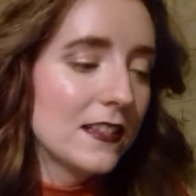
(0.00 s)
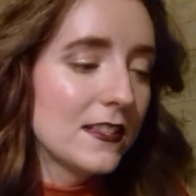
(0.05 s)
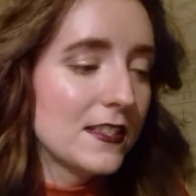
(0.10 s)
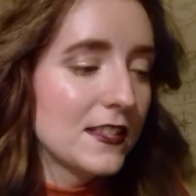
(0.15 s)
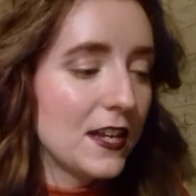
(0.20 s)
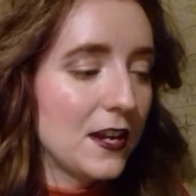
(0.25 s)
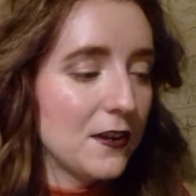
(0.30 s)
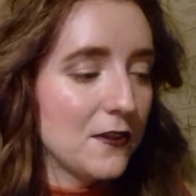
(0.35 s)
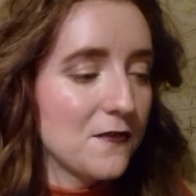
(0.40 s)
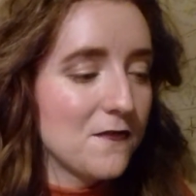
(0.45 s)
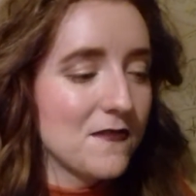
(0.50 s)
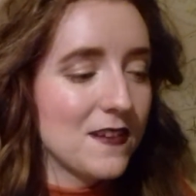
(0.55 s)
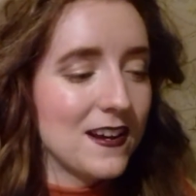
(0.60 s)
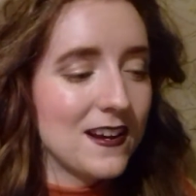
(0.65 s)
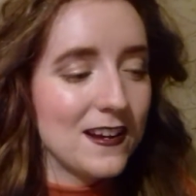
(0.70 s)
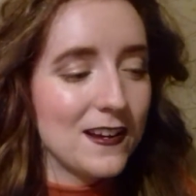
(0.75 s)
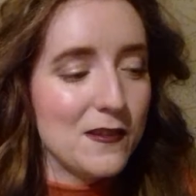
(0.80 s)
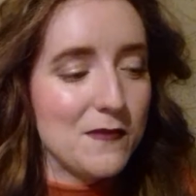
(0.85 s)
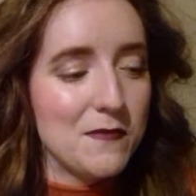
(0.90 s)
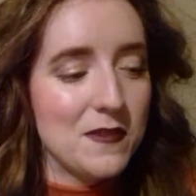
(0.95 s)
So
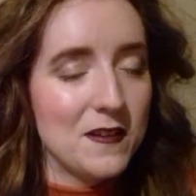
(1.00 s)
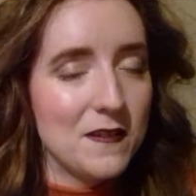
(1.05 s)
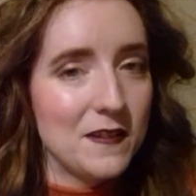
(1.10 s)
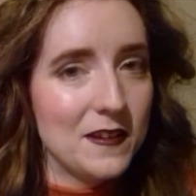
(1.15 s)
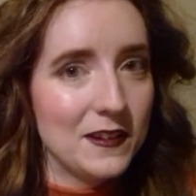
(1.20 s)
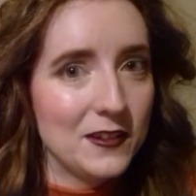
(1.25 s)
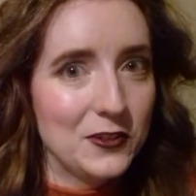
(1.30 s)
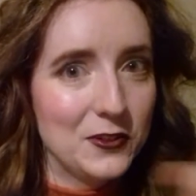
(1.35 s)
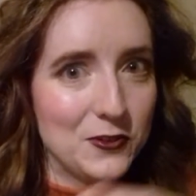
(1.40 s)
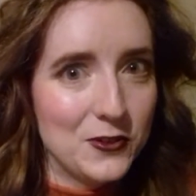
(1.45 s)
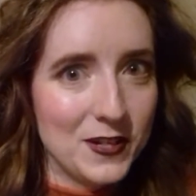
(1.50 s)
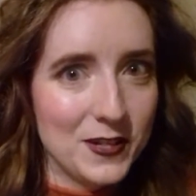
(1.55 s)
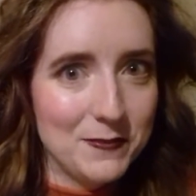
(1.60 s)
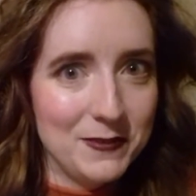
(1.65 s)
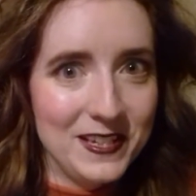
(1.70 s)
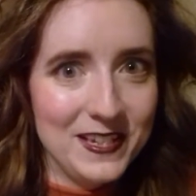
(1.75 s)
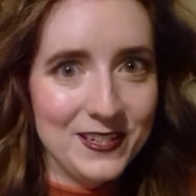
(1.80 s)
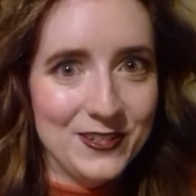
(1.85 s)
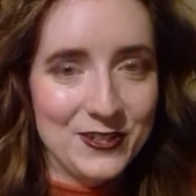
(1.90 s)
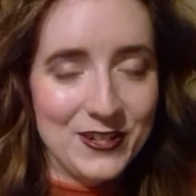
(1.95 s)
I am
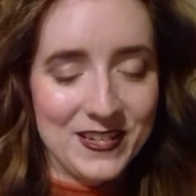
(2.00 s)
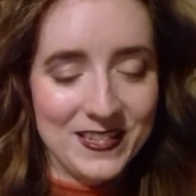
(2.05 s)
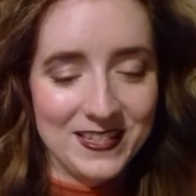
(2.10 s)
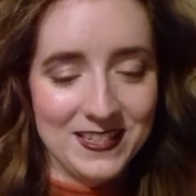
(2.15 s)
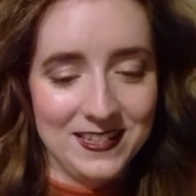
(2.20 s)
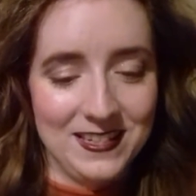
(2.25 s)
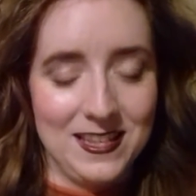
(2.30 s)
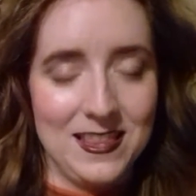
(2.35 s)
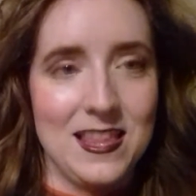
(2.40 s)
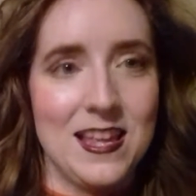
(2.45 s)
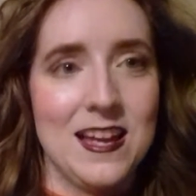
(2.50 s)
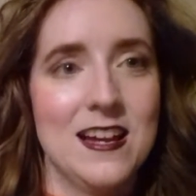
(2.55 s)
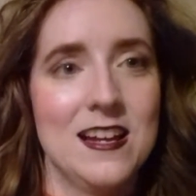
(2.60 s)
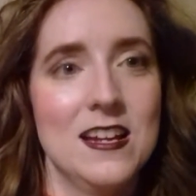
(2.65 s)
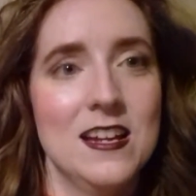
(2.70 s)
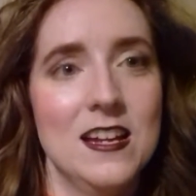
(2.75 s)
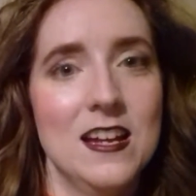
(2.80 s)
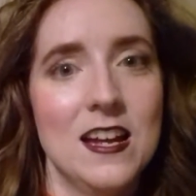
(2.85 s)
incredibly interested in that.